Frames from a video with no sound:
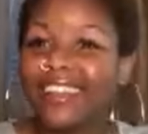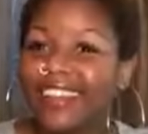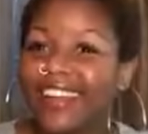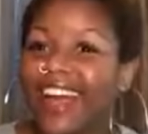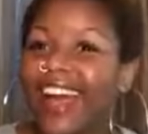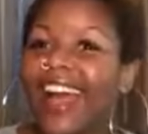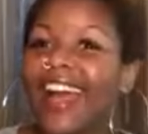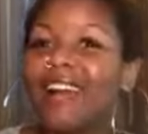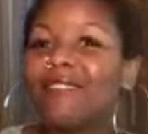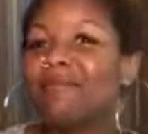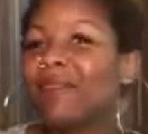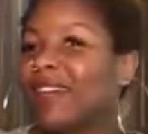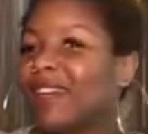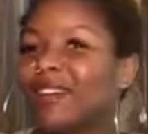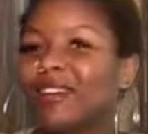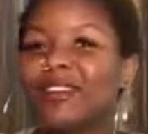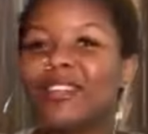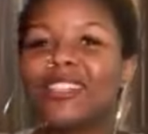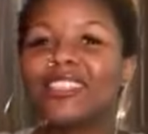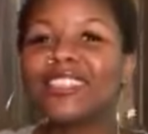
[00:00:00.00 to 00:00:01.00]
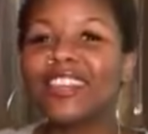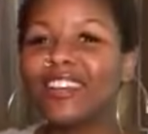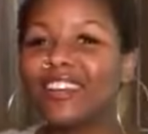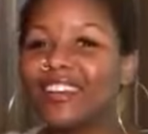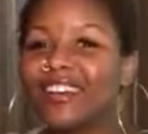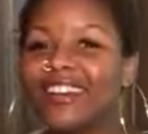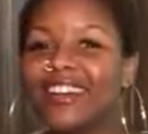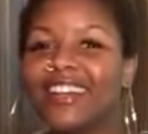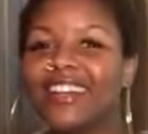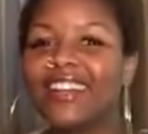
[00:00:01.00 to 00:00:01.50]
I haven't made a whole little song.
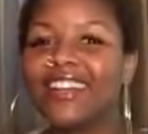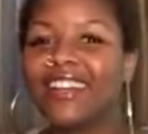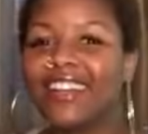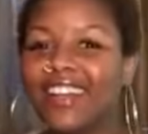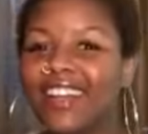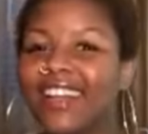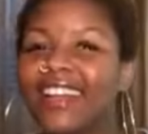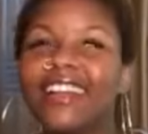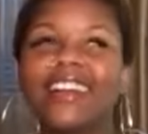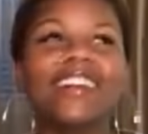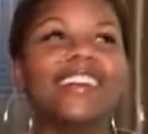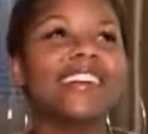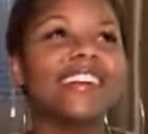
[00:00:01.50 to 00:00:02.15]
All